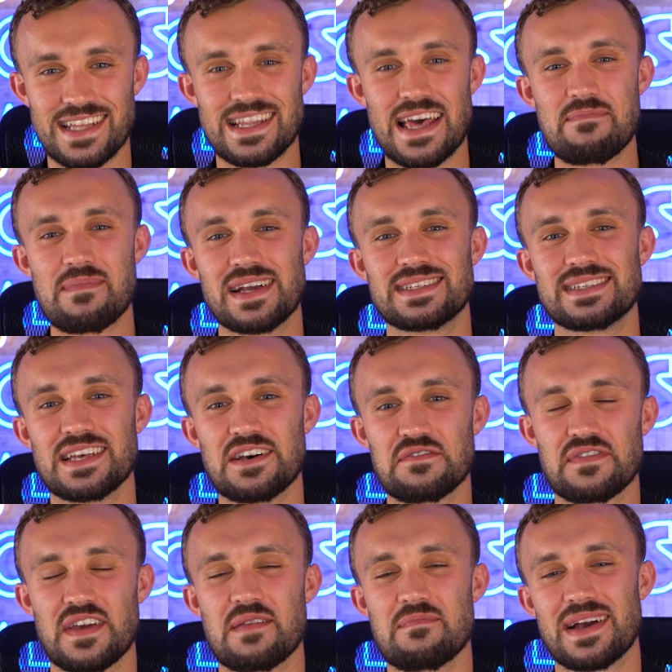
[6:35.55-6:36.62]
let
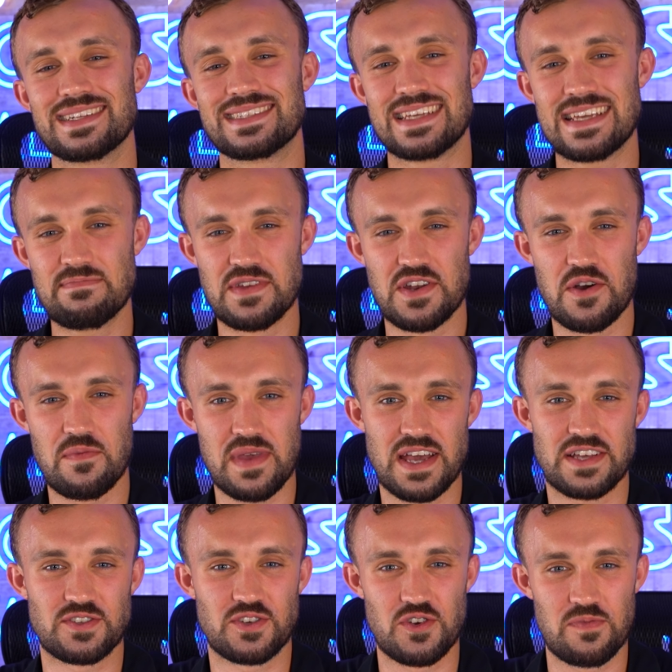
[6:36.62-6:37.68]
myself and my team, the No B
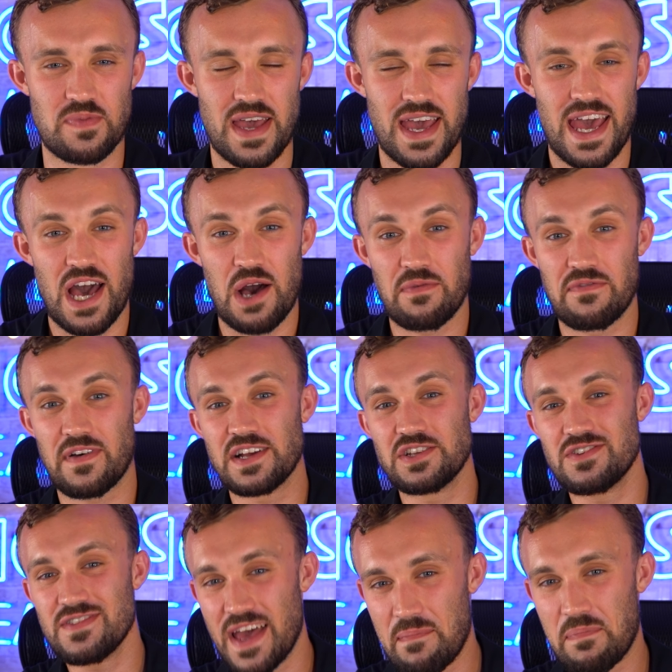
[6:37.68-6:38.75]
S Group, help
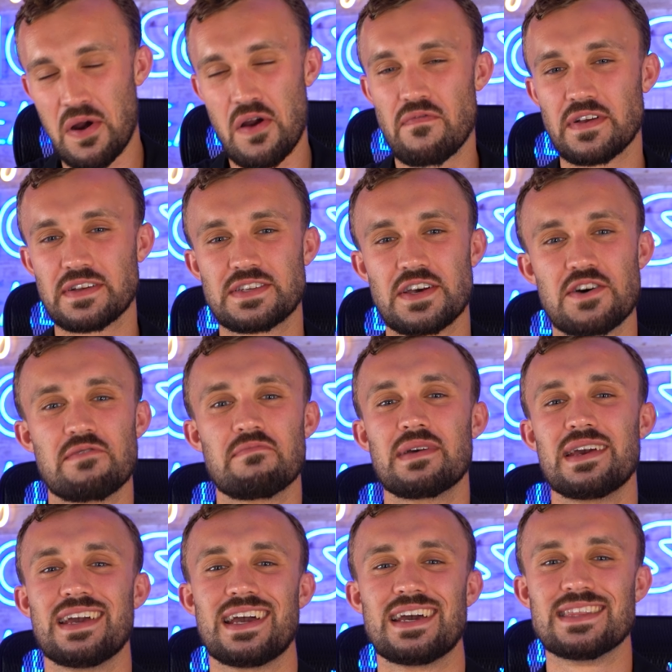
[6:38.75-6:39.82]
find you that perfect
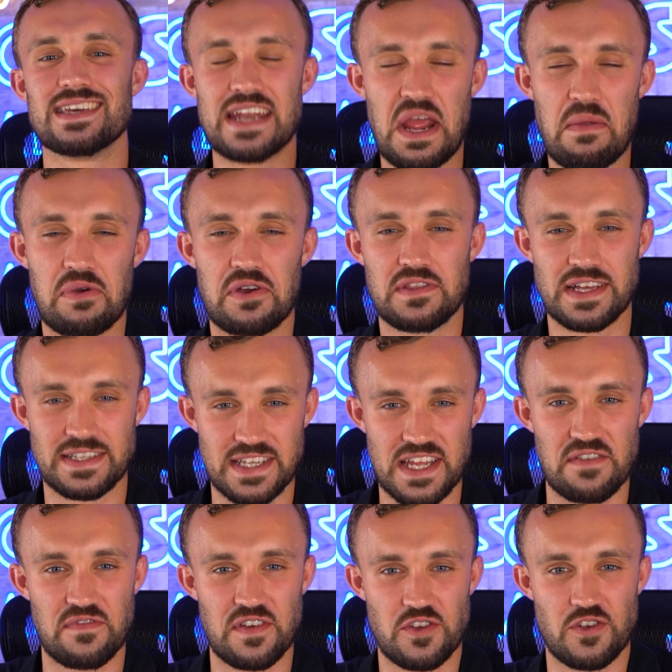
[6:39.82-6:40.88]
home and the neighborhood that's
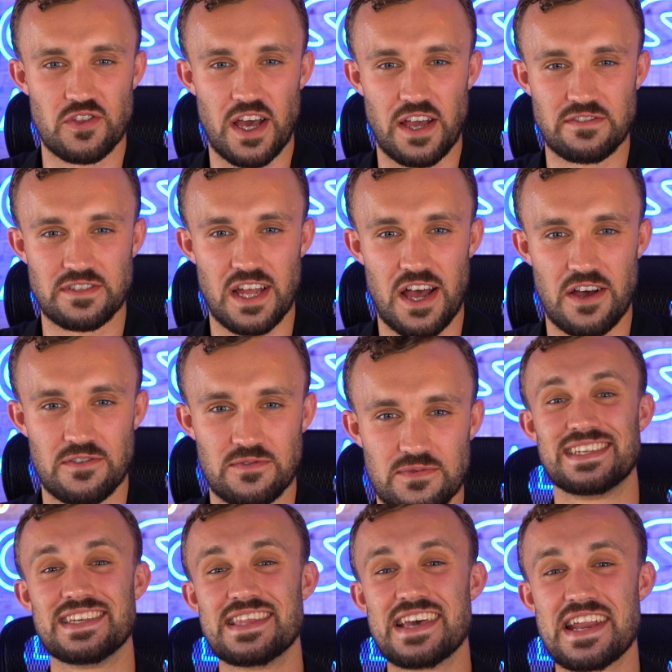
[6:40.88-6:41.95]
gonna fit your lifestyle.
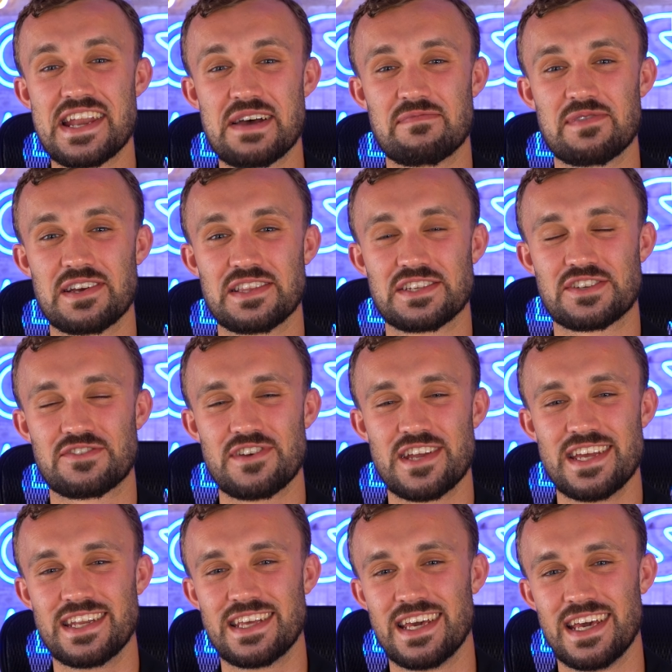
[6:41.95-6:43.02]
See that number on the
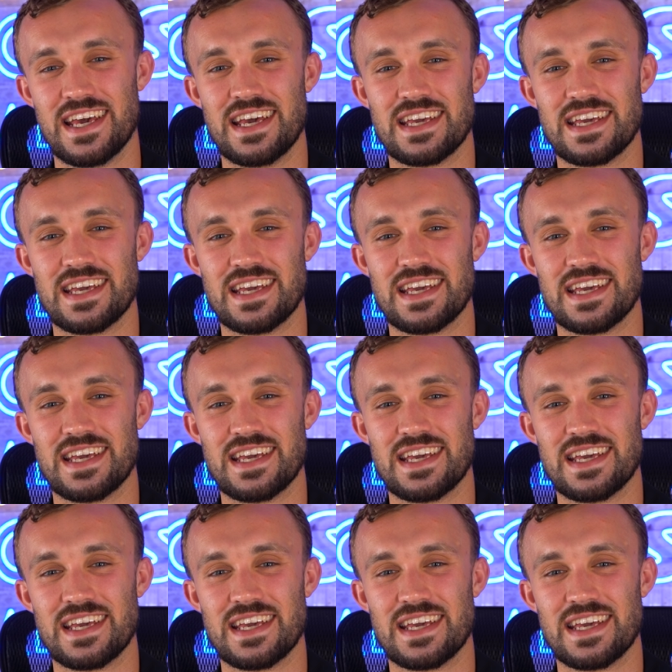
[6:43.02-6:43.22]
screen?